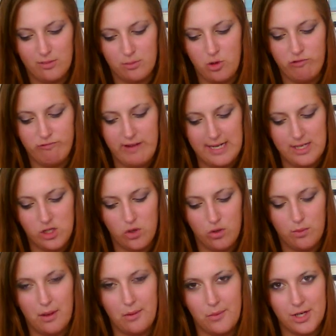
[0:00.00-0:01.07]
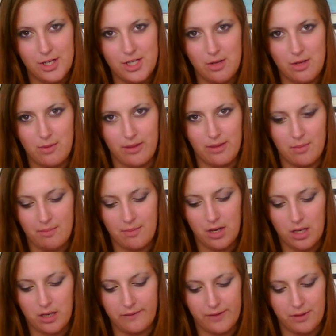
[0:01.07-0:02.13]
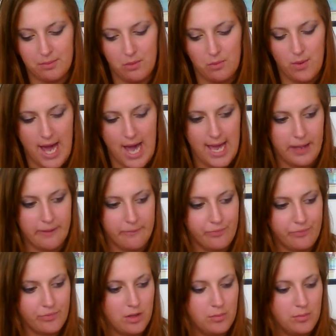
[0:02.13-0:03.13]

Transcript: So I'm not really sure what I want to do with them. I might give them away.